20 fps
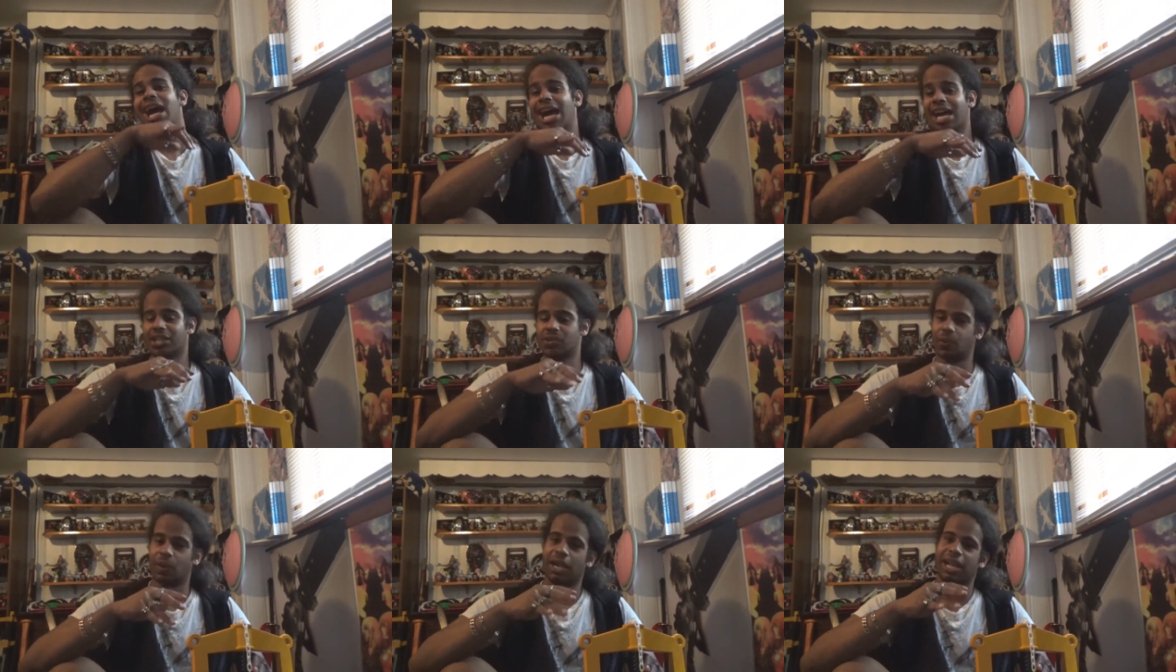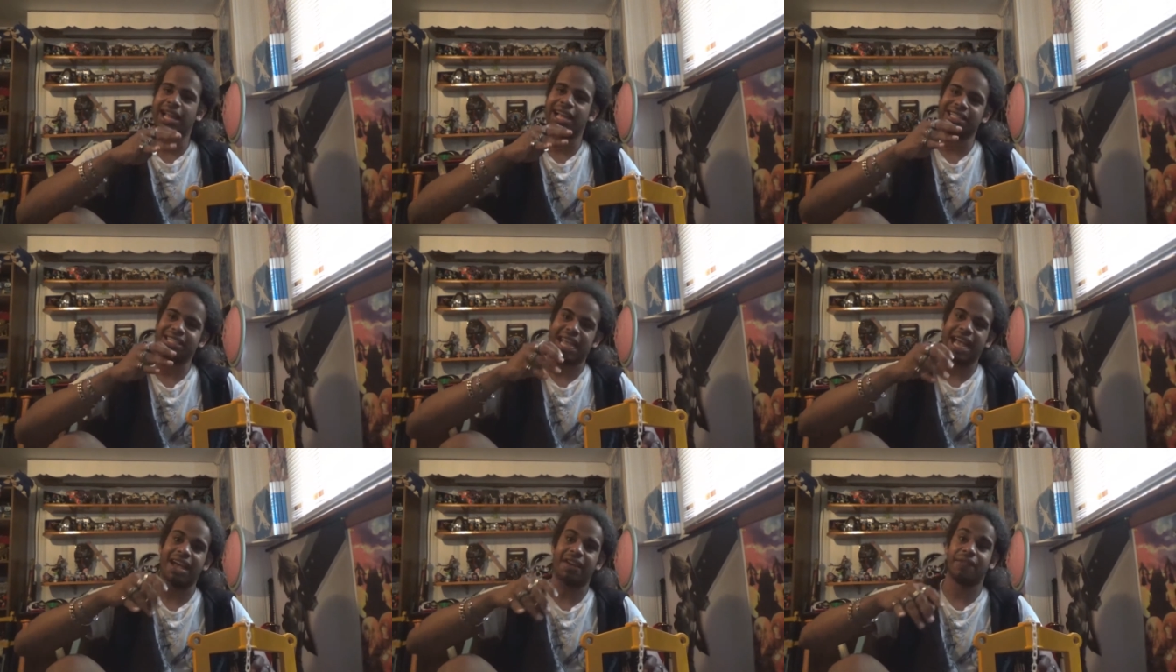as well
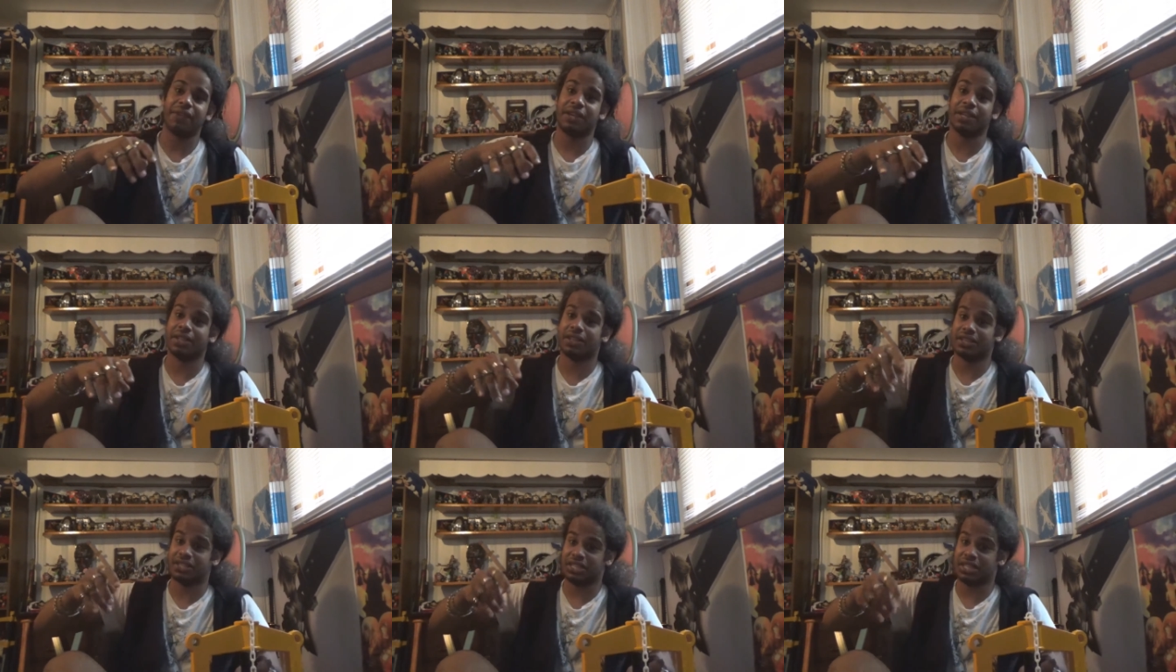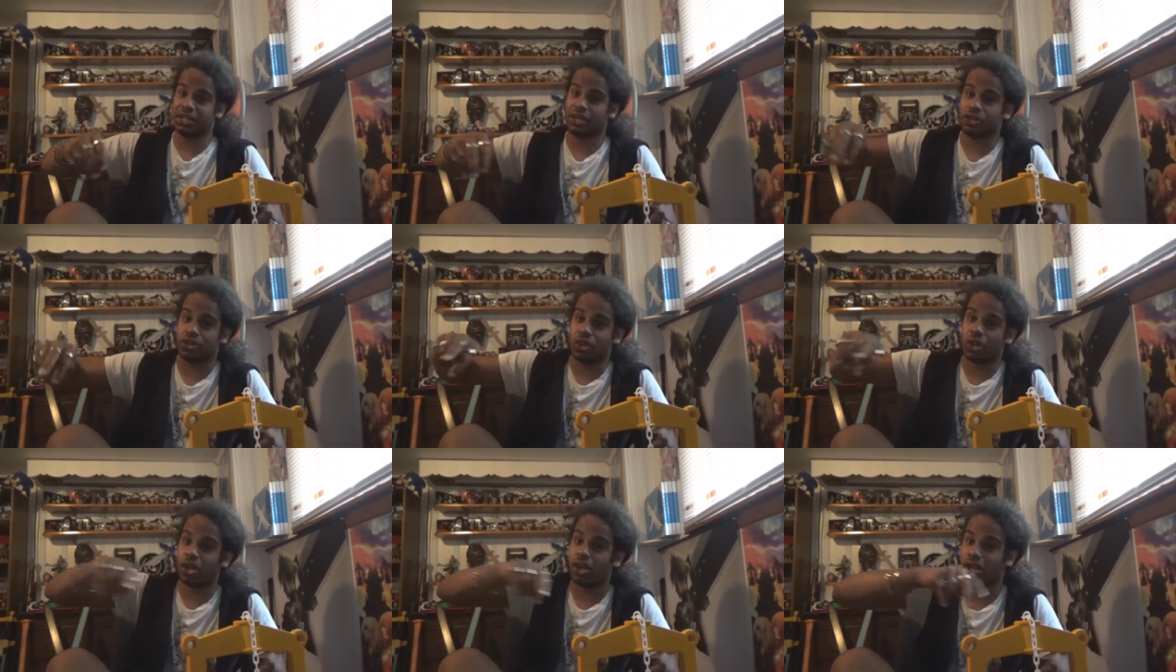as having the
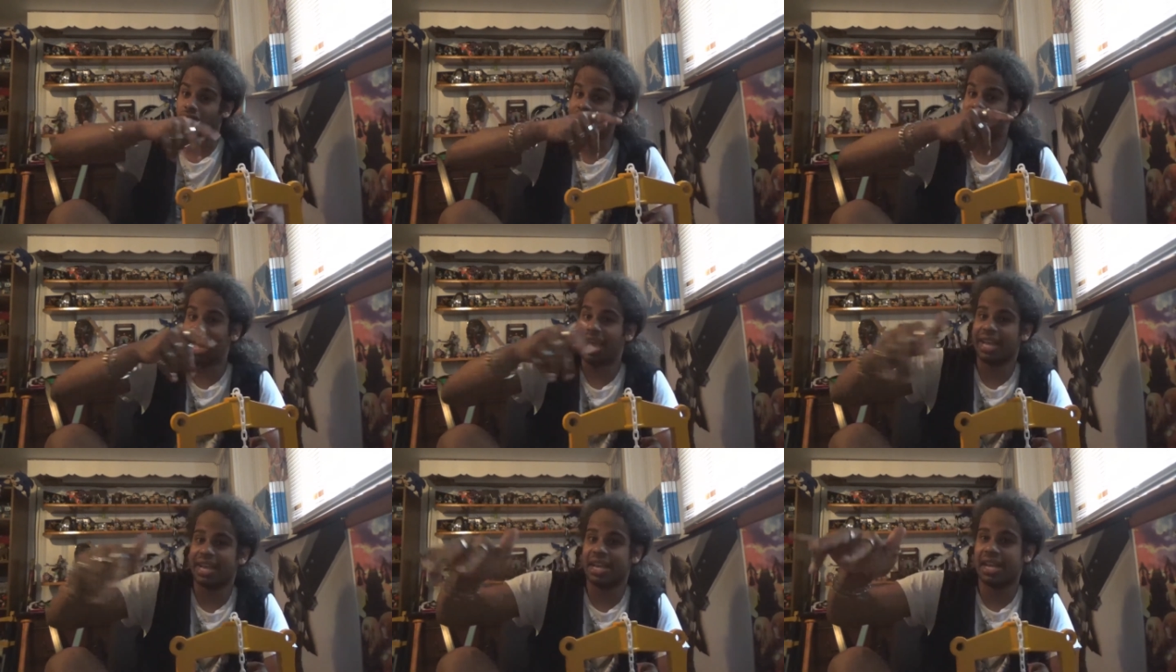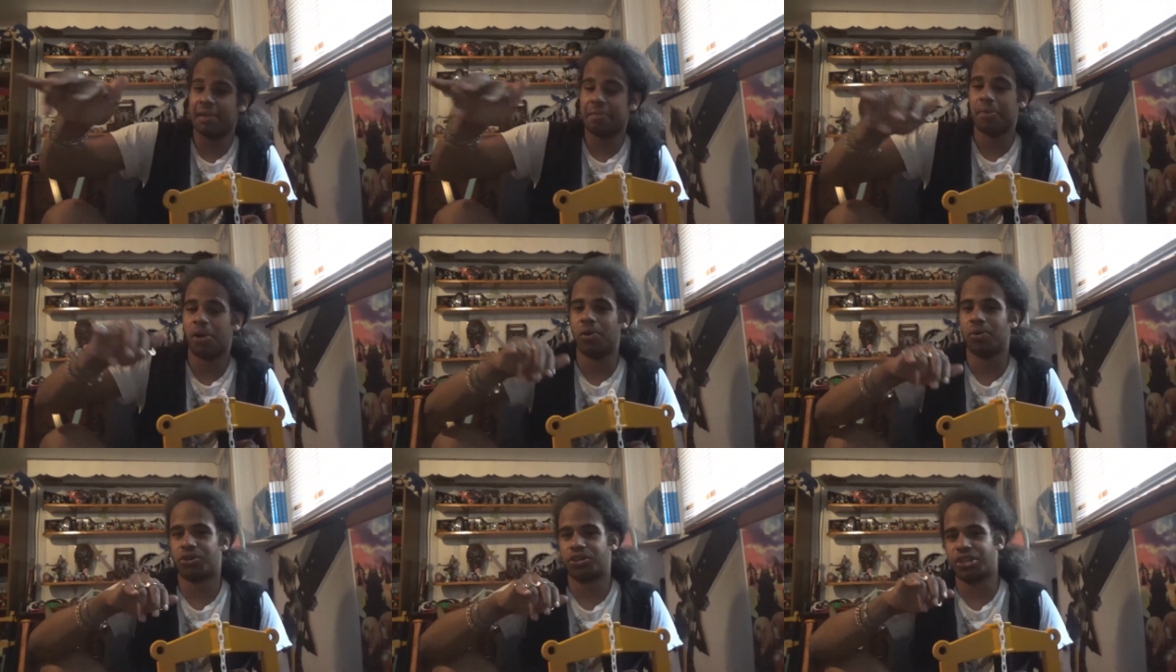signature
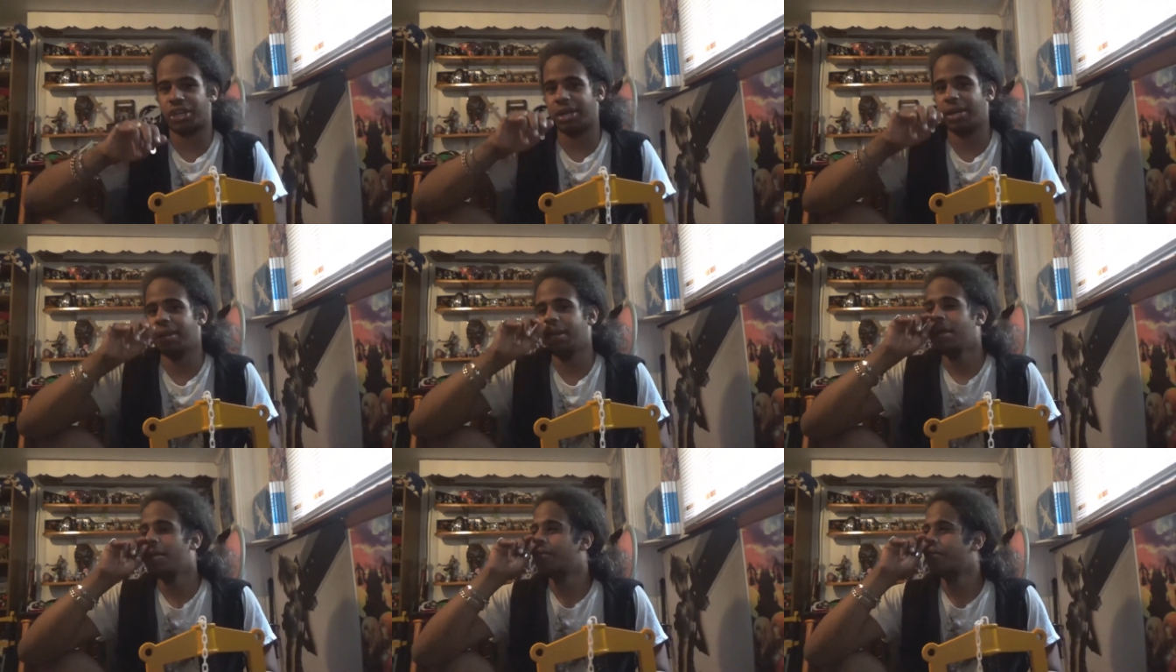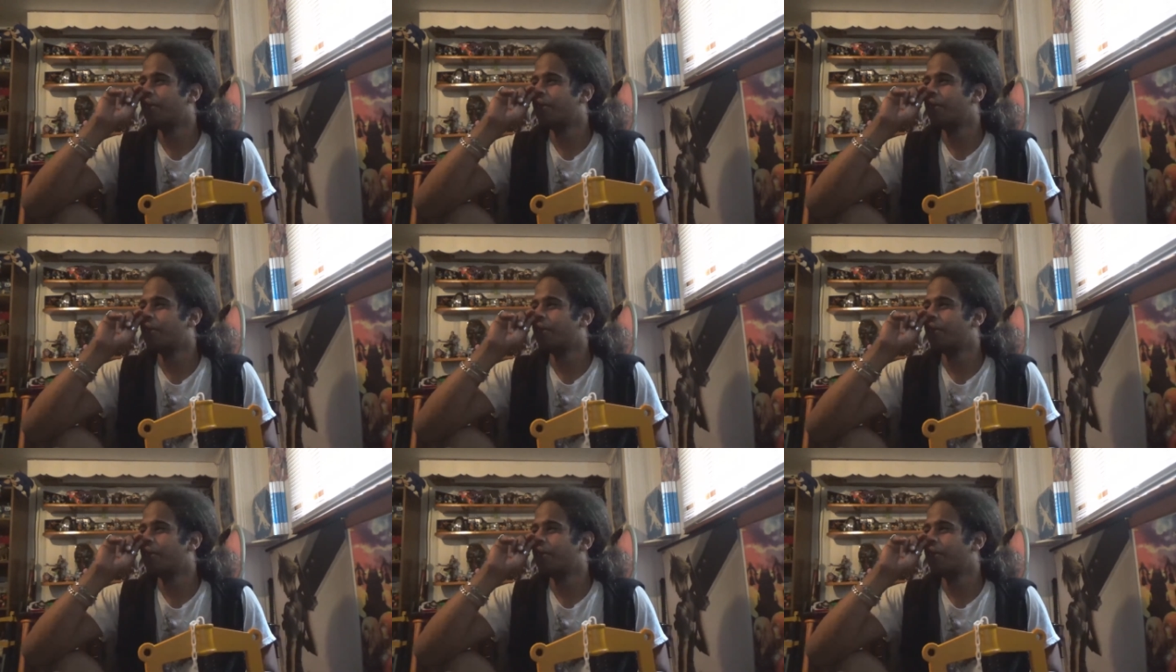gliding motion.